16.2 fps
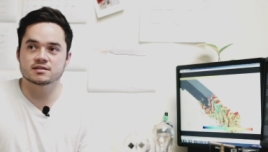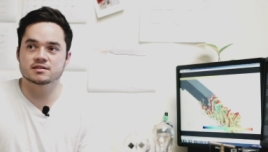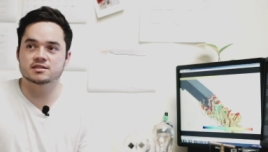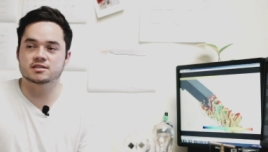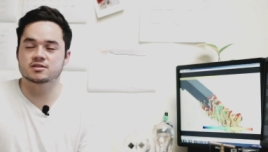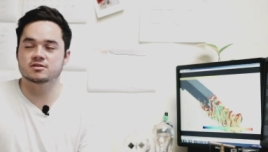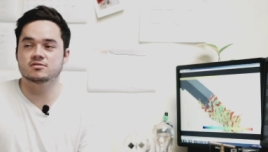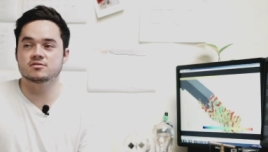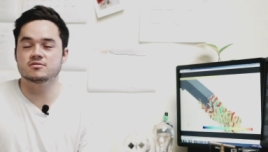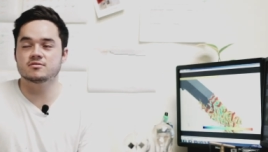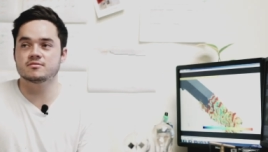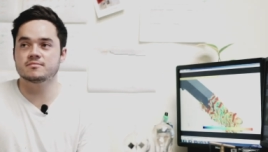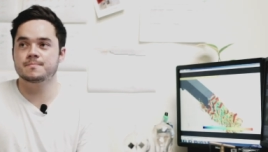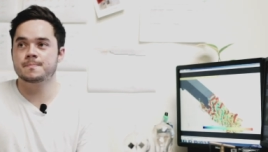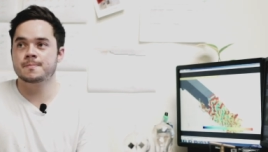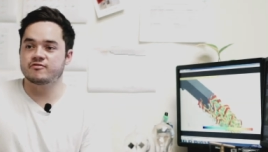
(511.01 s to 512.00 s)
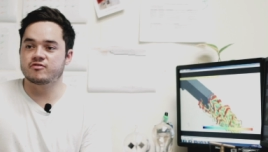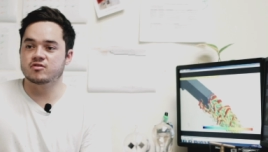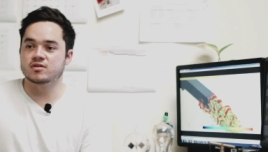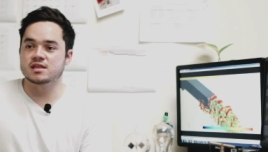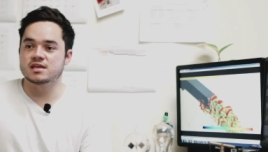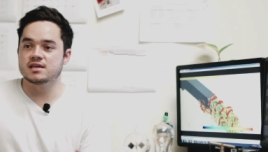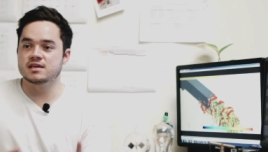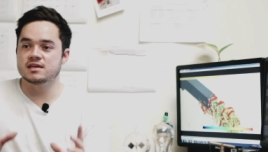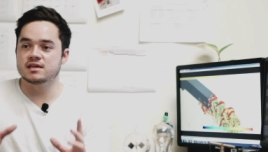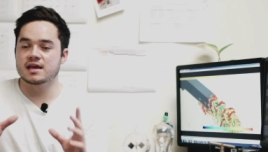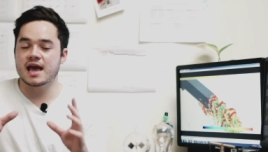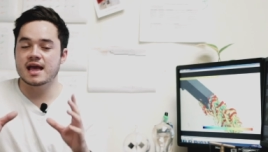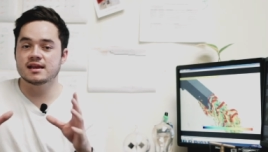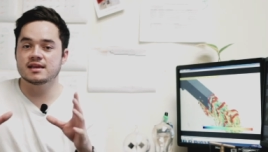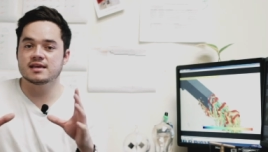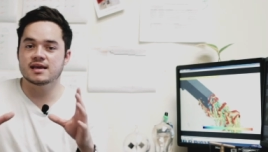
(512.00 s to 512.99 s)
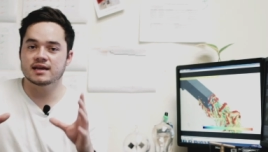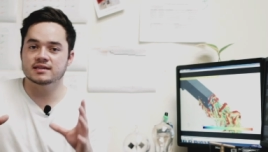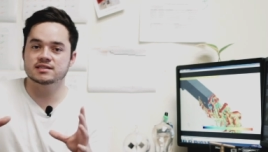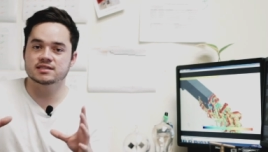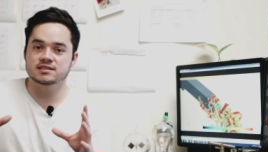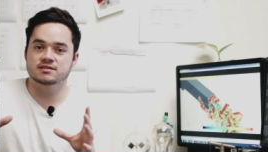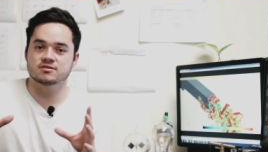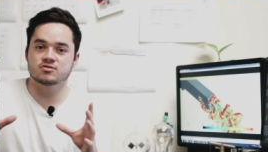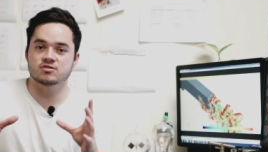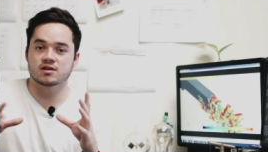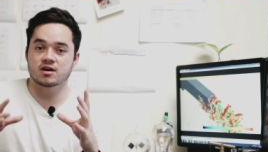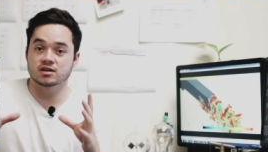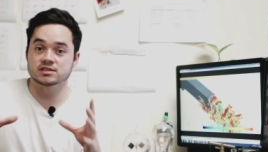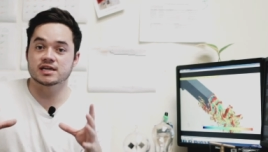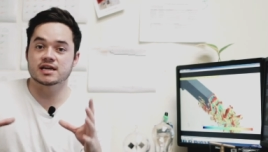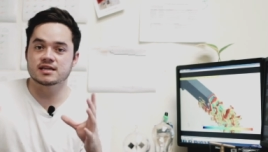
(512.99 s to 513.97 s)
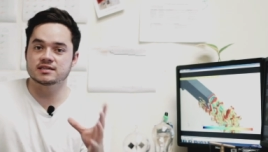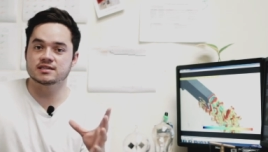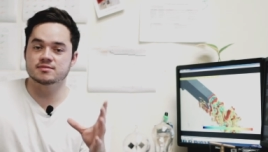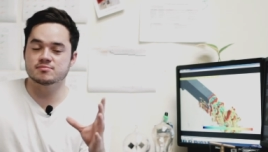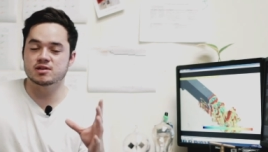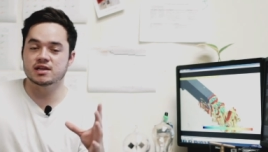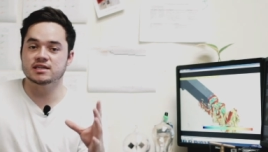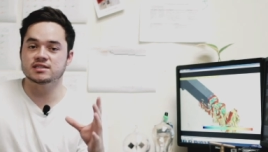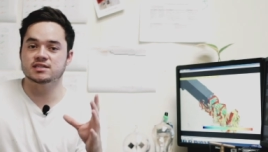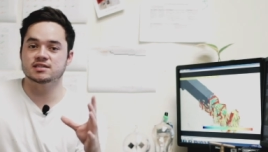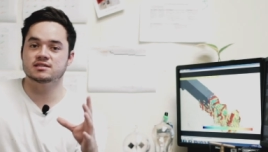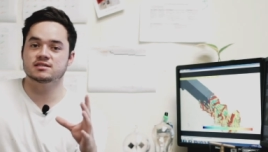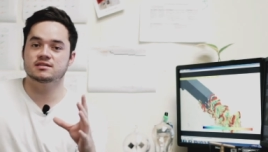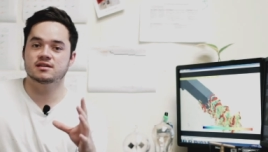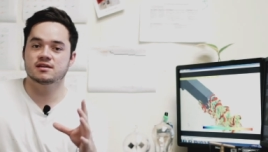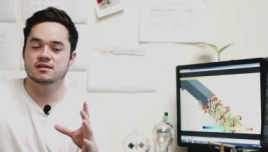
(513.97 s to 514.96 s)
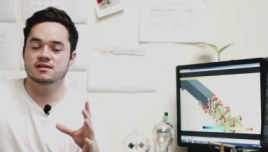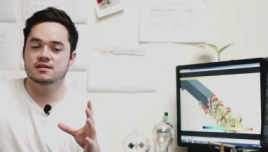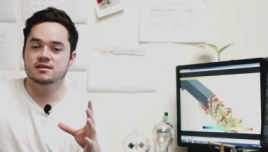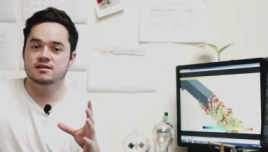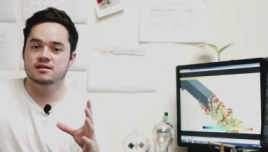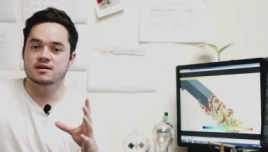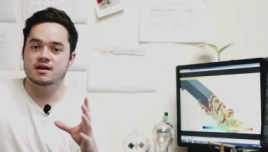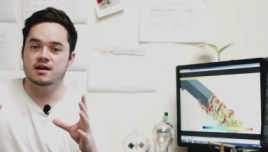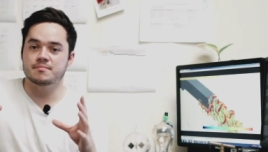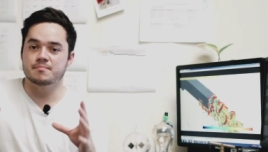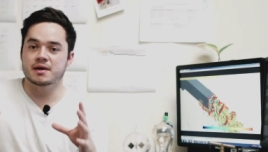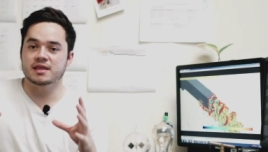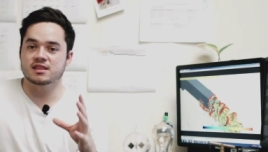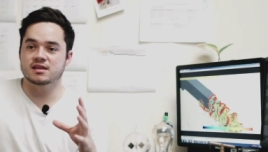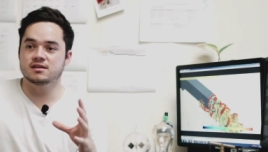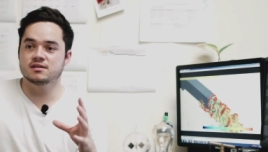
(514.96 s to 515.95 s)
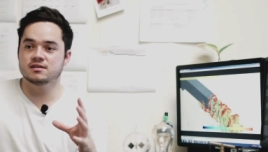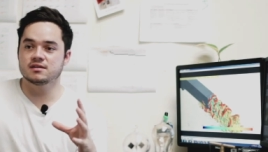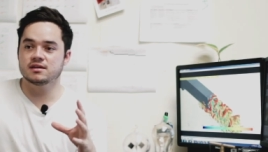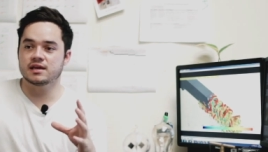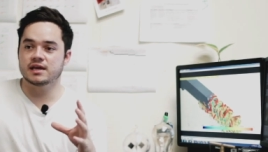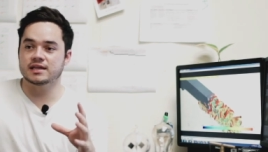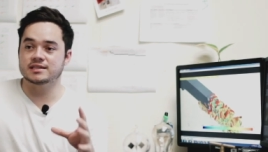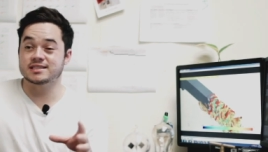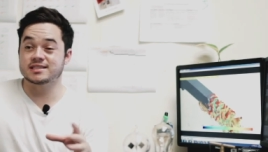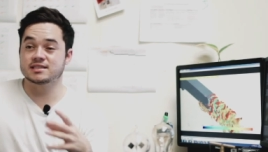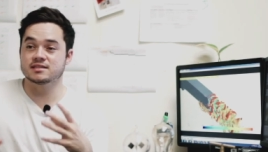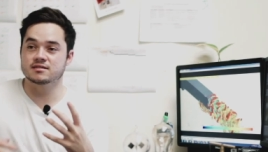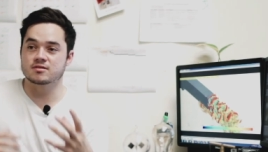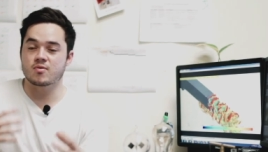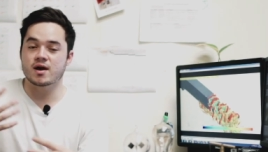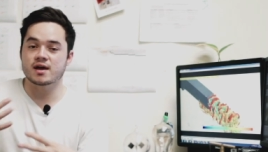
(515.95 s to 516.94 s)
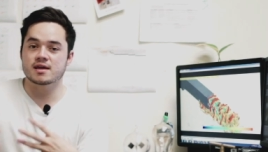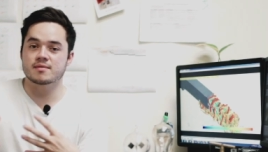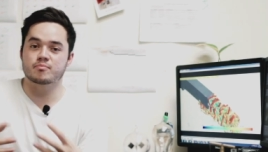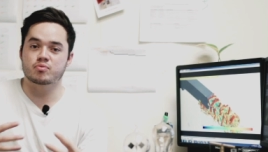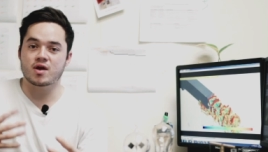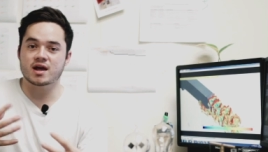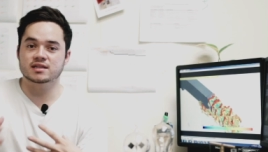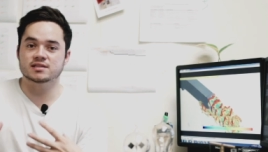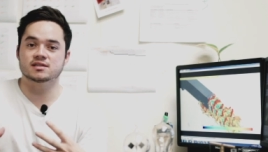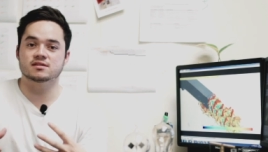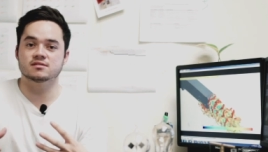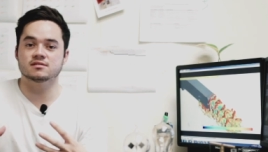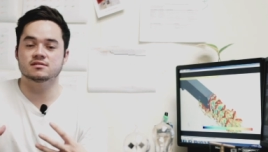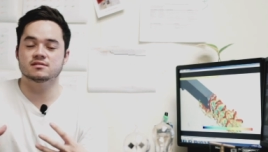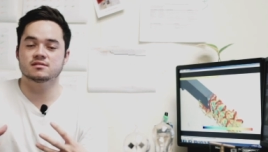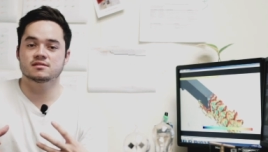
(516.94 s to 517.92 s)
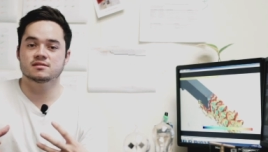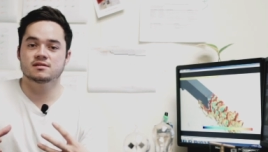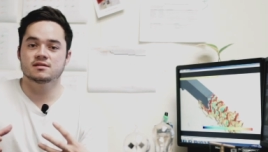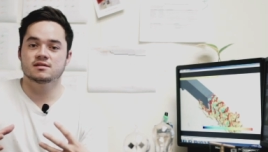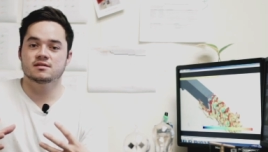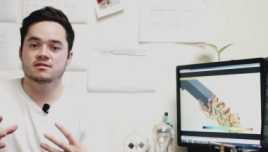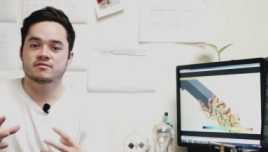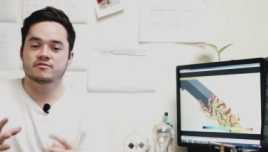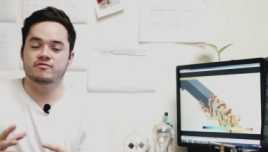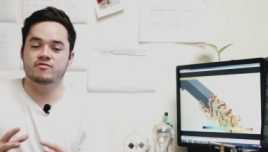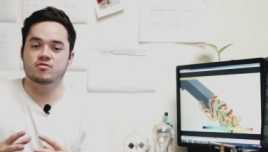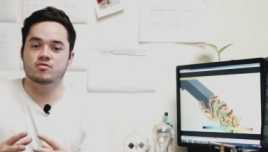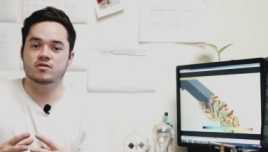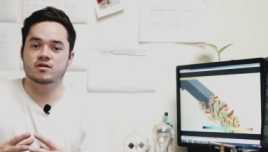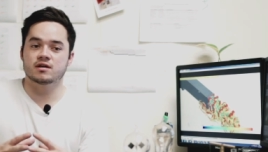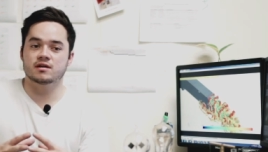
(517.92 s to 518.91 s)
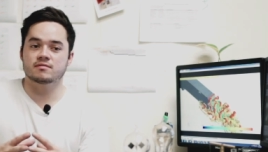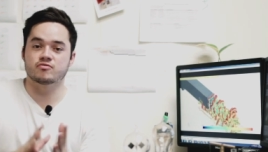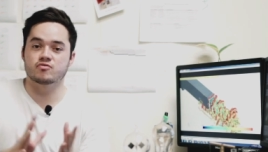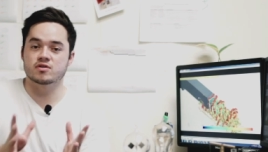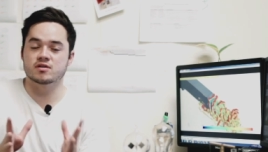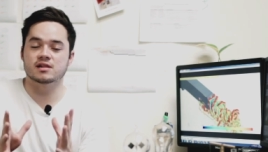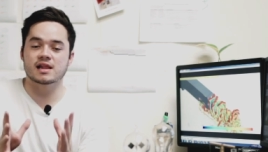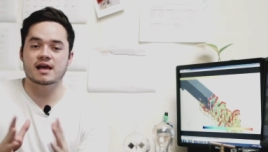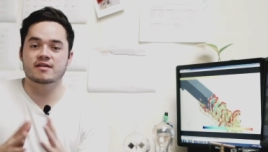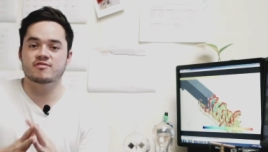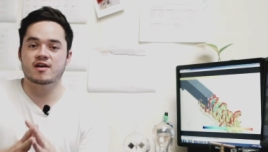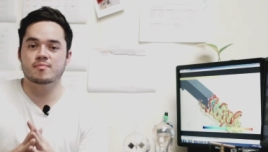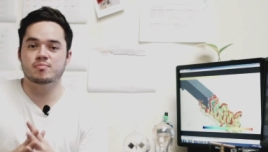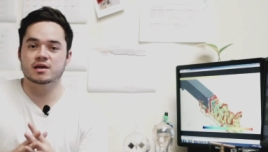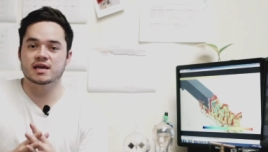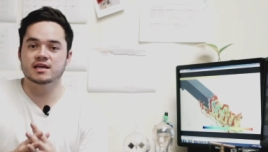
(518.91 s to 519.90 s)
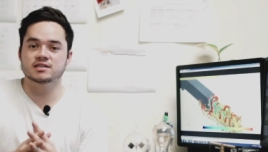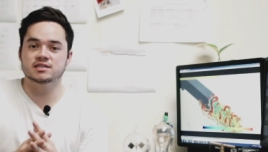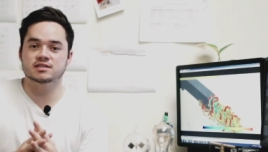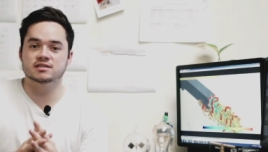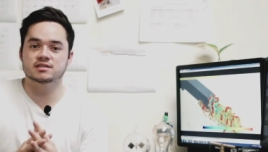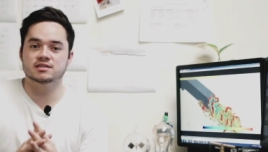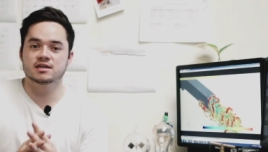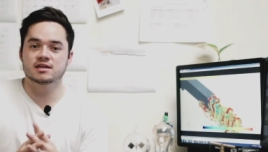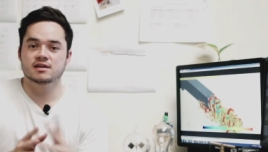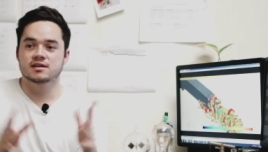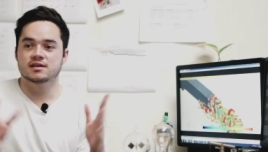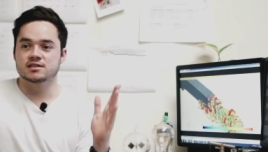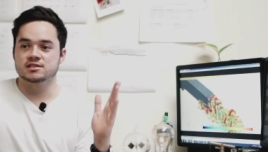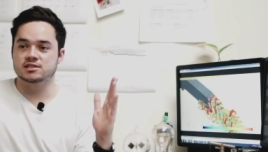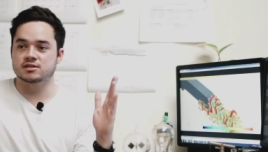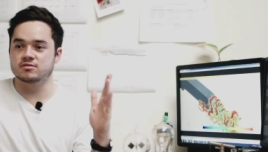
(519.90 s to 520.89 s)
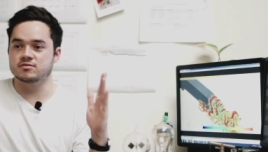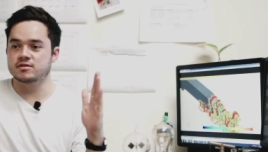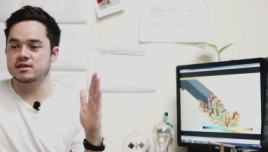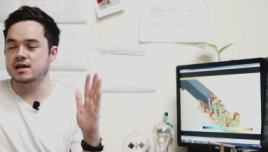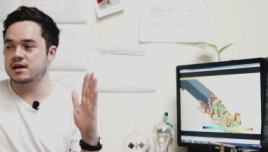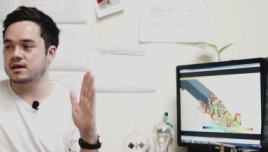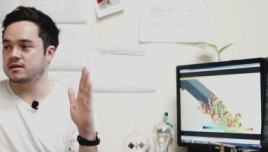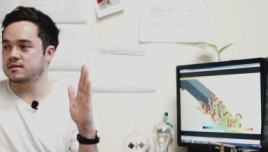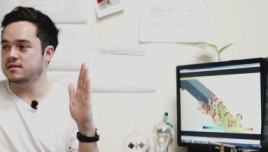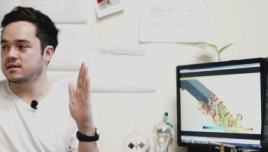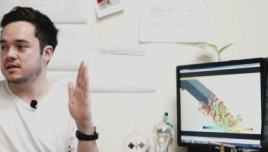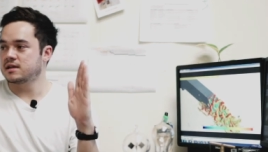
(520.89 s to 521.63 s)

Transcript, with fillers: So for the LES or large eddy simulation, uh, method, it's still quite impractical for real life applications. So in a